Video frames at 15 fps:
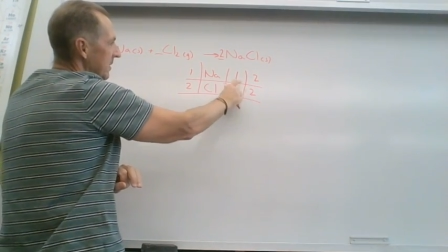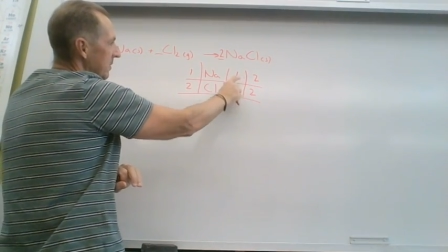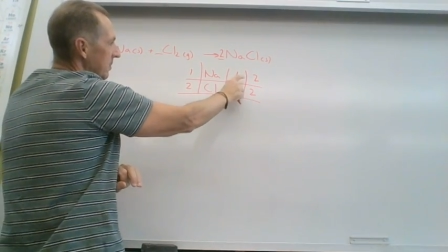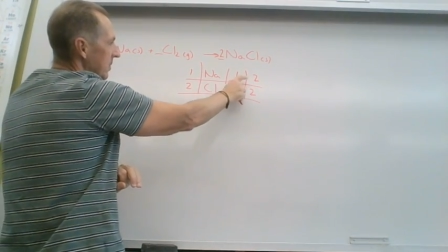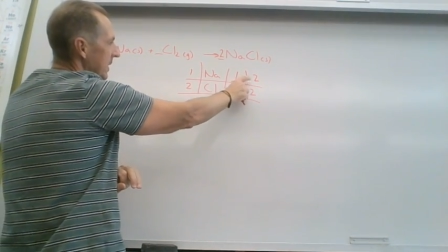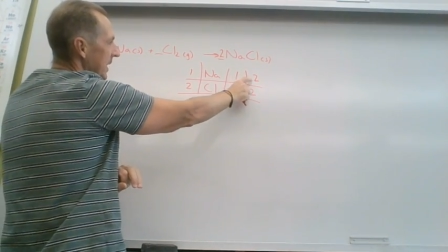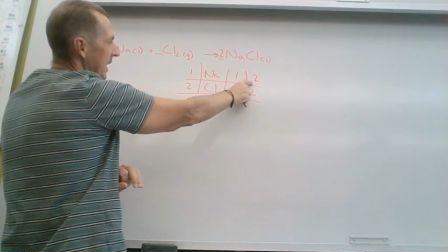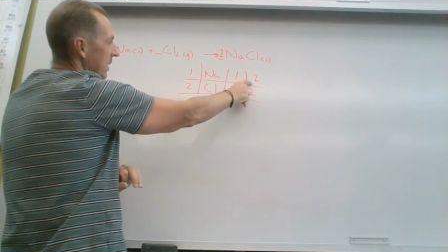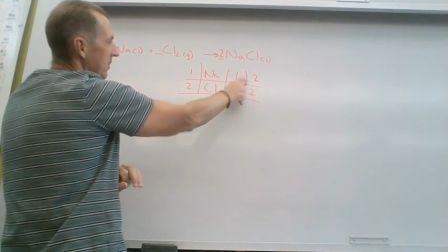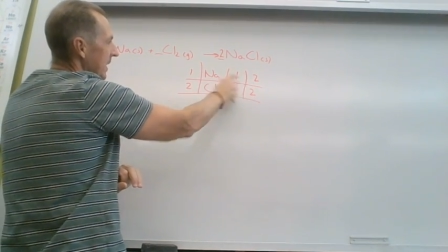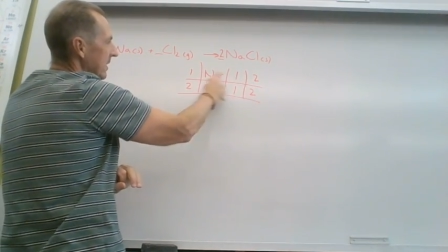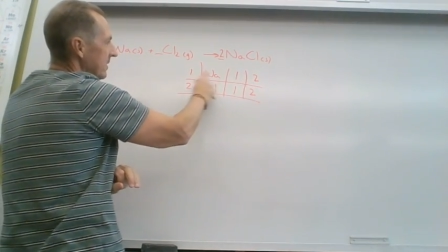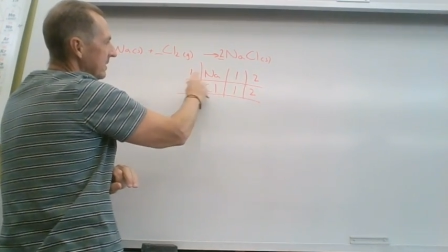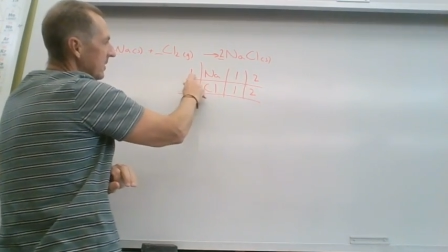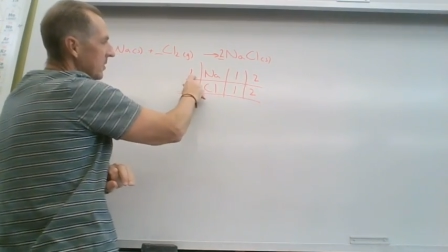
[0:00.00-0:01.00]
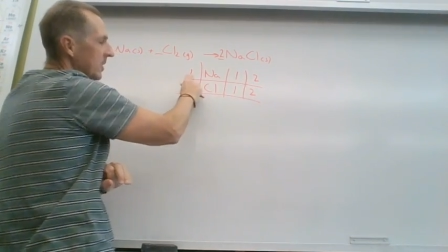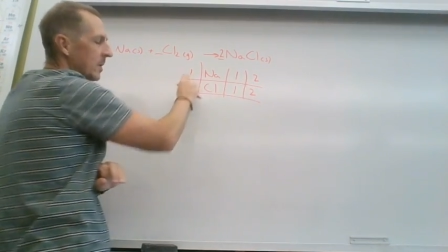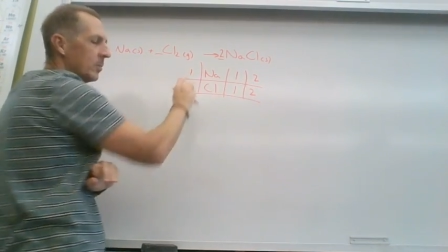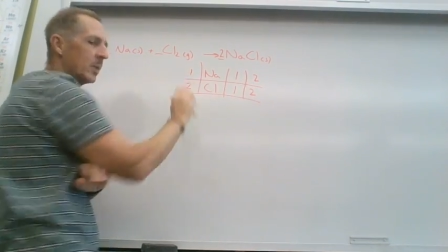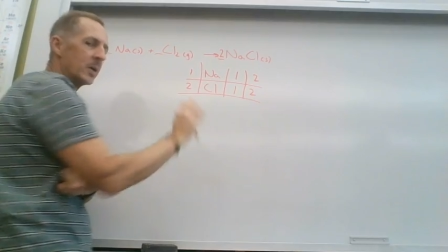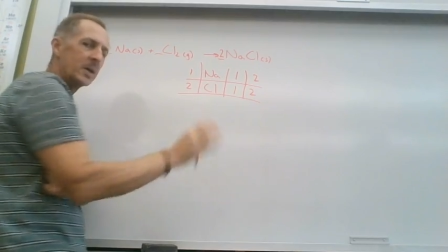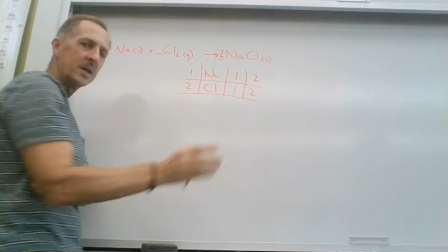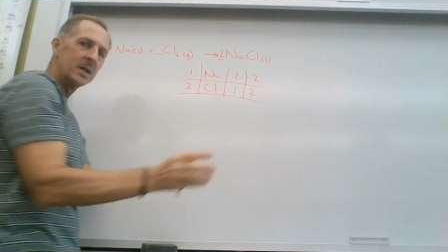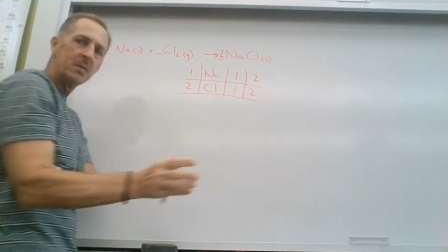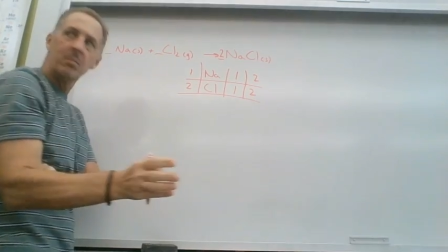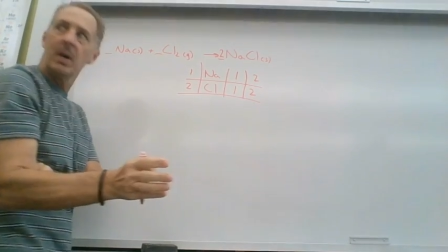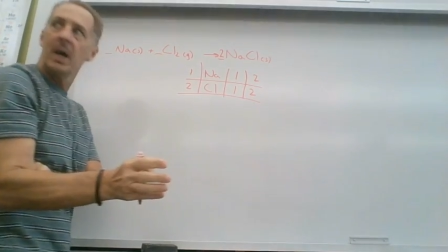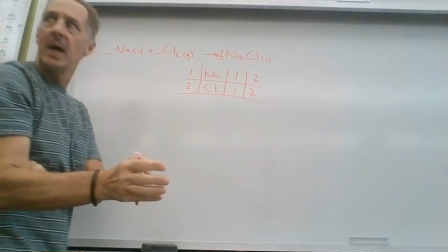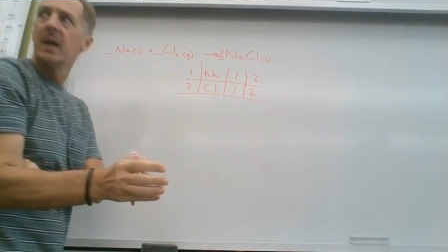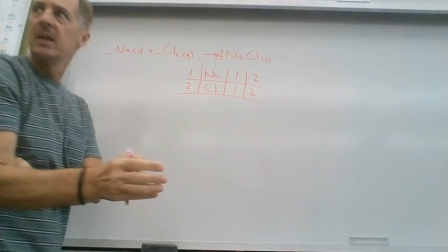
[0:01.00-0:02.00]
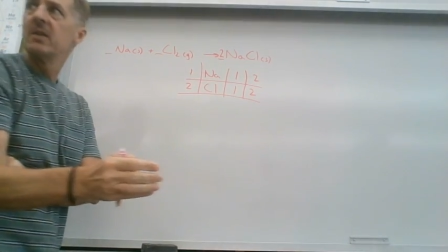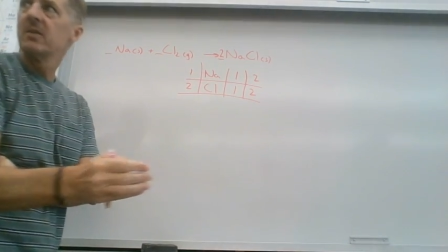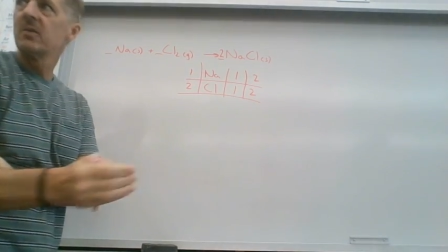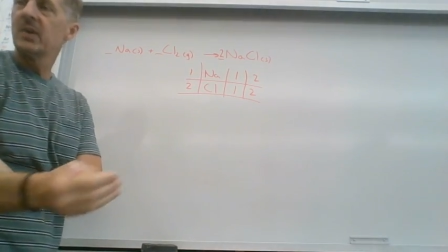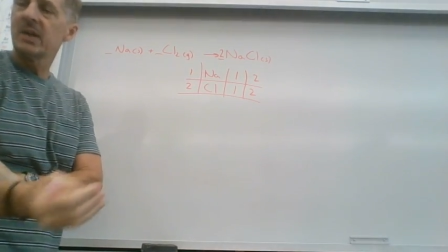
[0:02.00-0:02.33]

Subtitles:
but now my sodium are unbalanced.